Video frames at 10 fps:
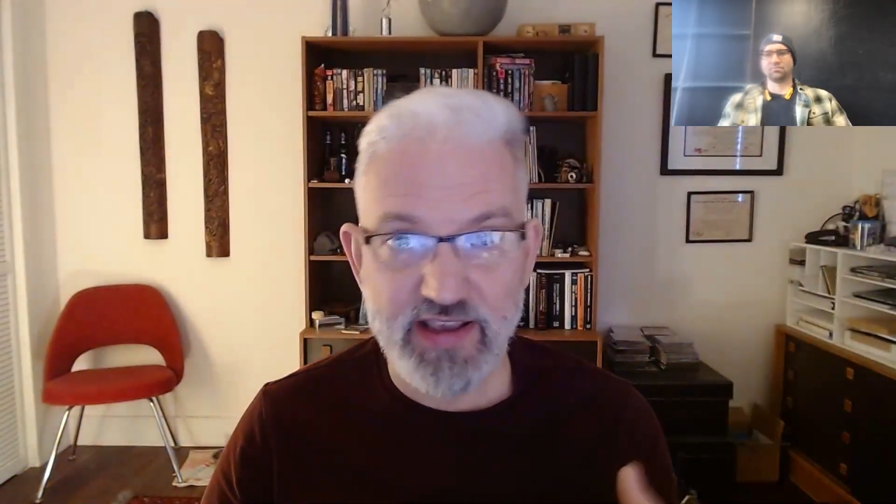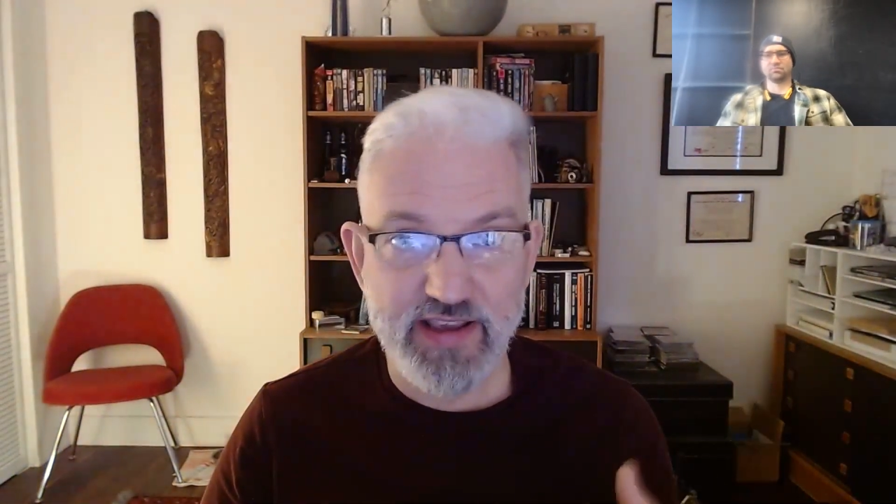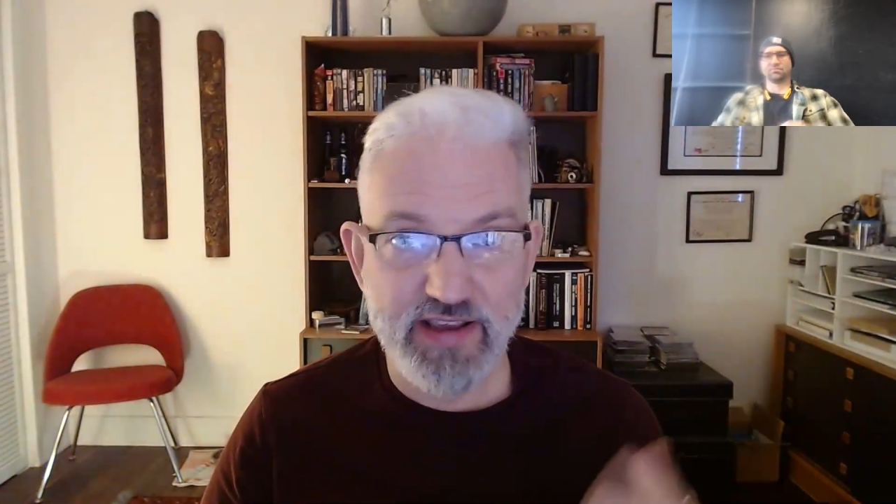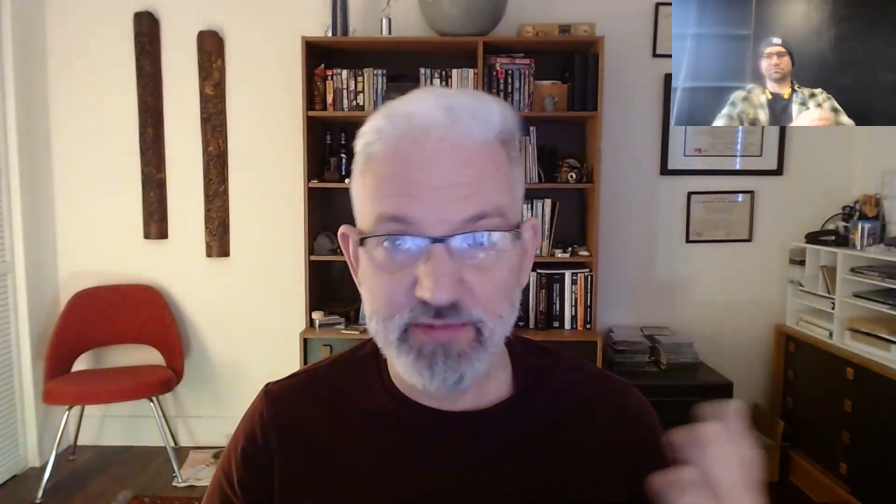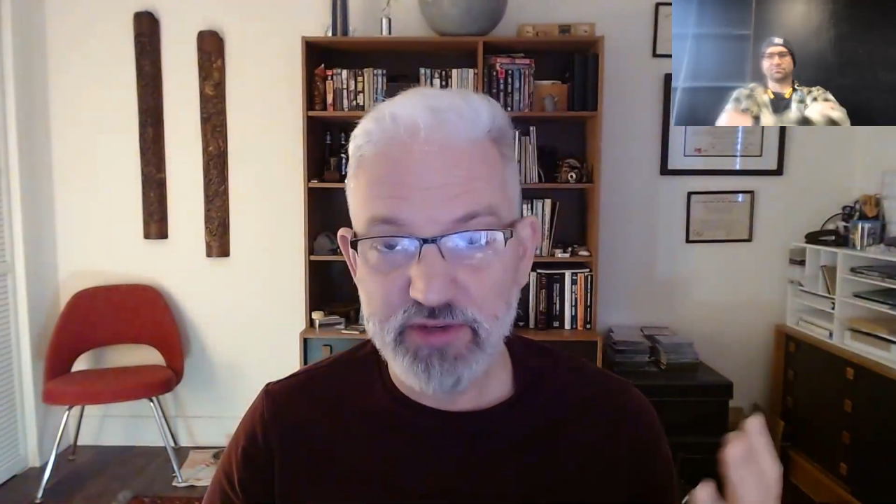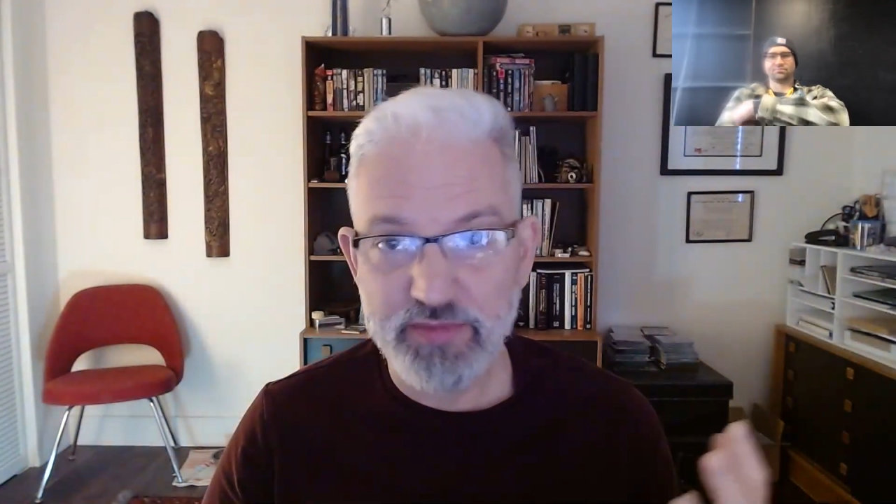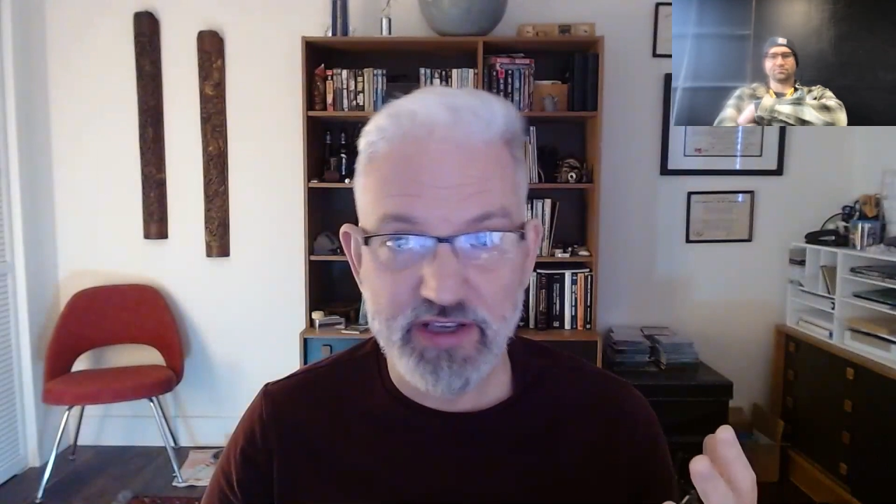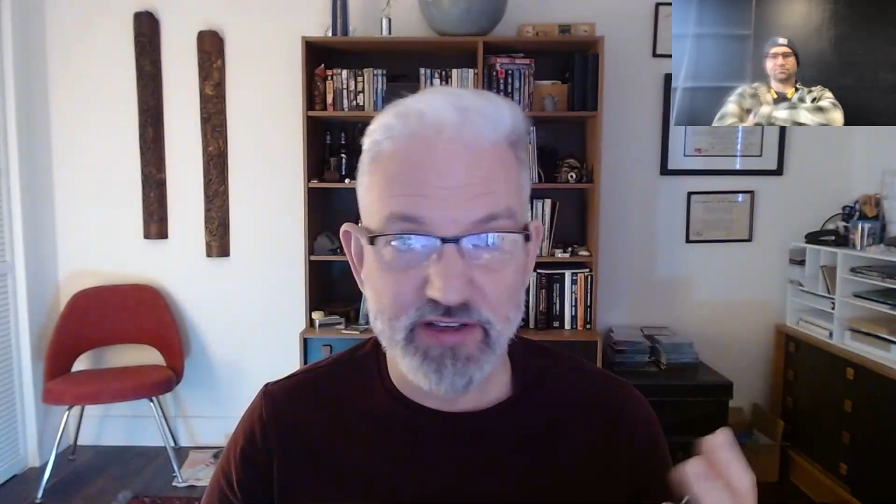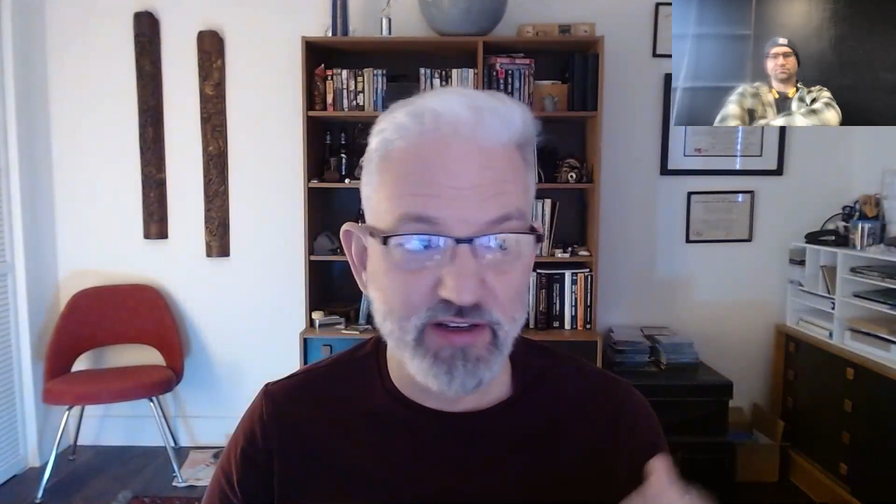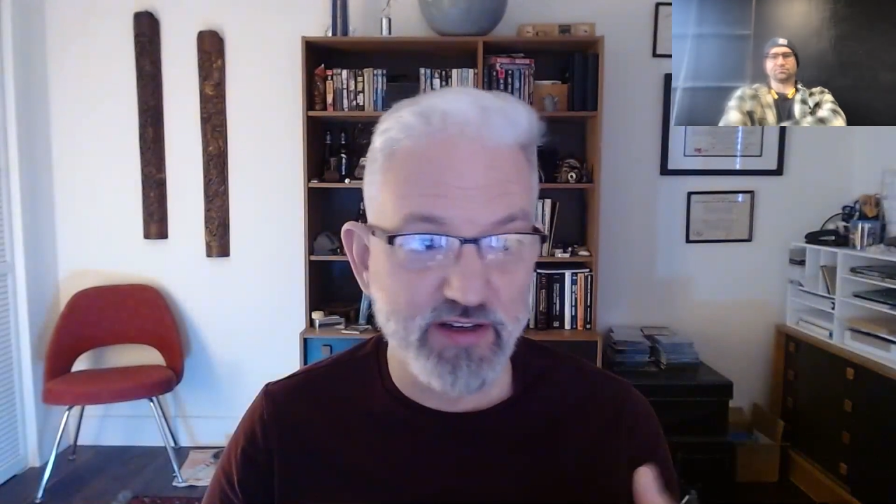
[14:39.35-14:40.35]
hey, I'm going to
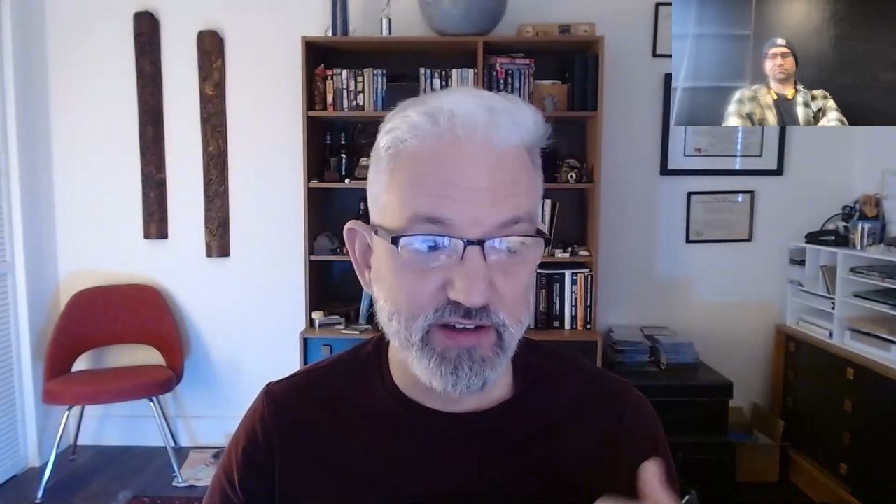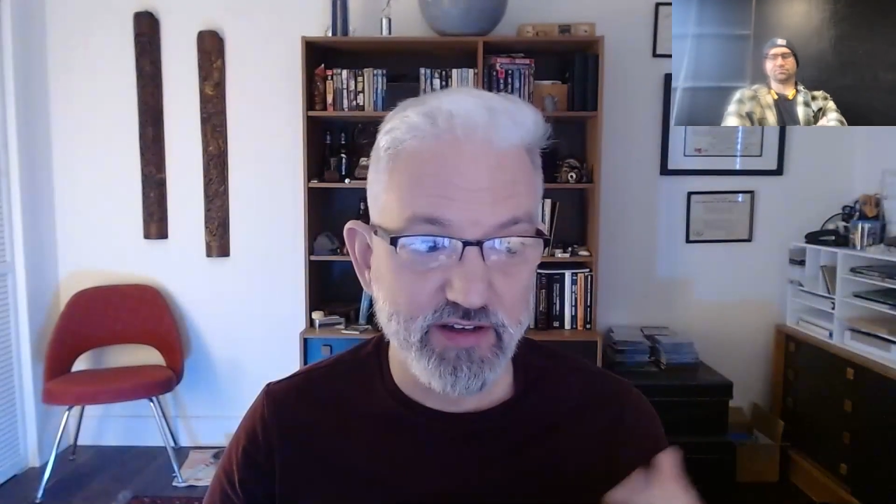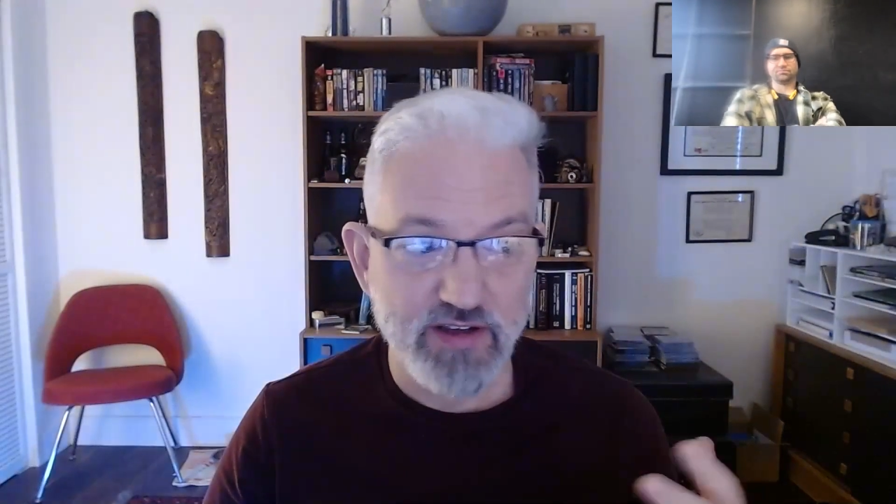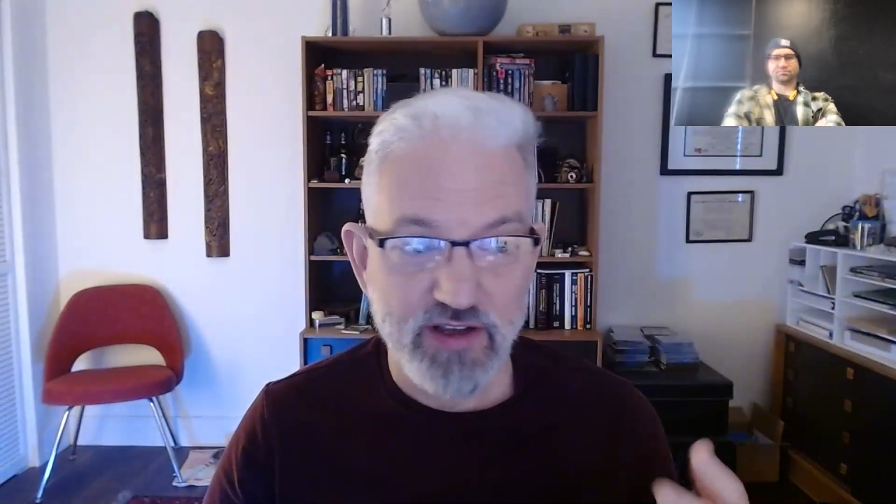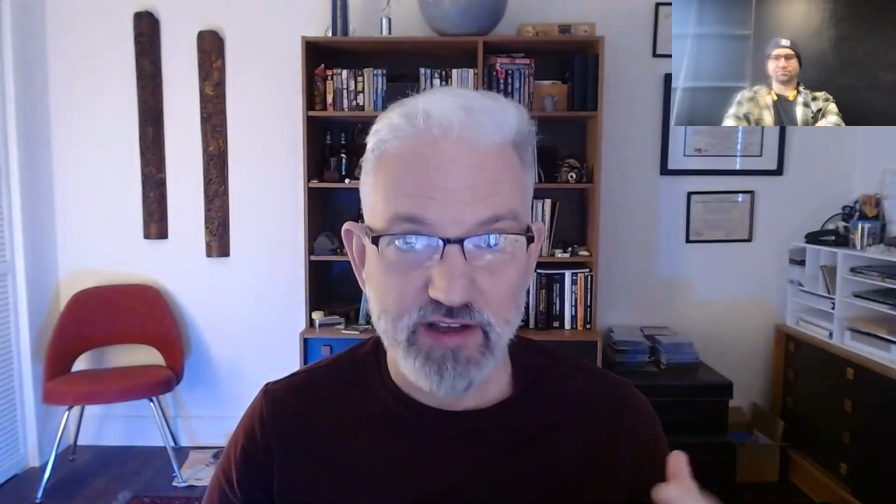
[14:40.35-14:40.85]
make a